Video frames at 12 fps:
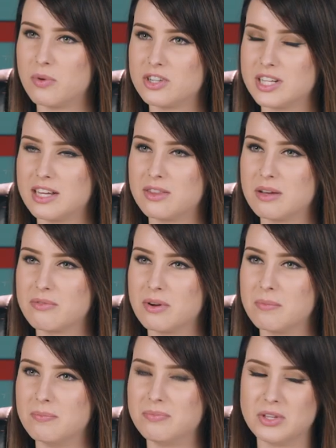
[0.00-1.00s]
can watch anything
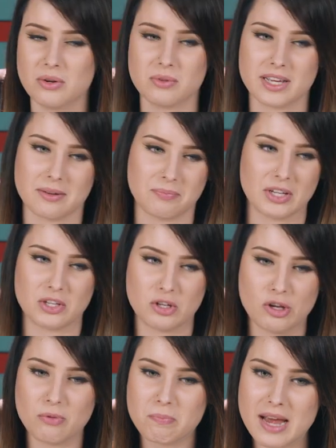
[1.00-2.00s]
from, you know, like
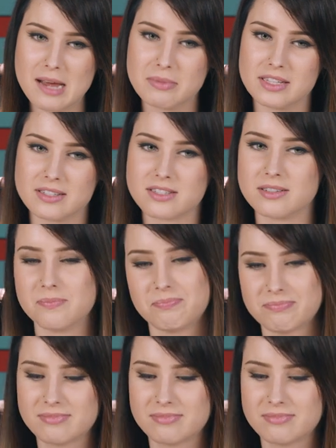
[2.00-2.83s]
cute babies to